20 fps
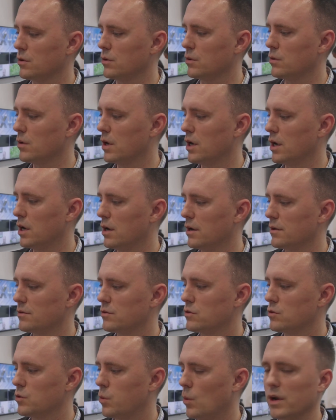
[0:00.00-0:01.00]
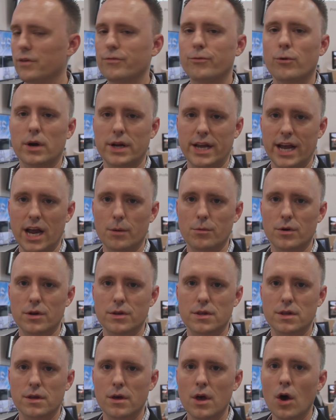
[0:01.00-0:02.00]
to 24
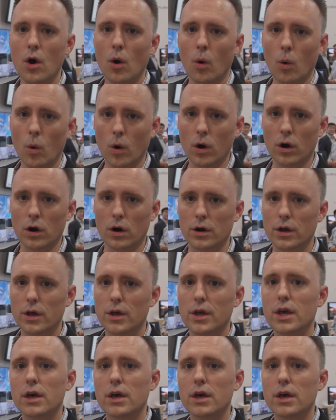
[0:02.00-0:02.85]
cameras or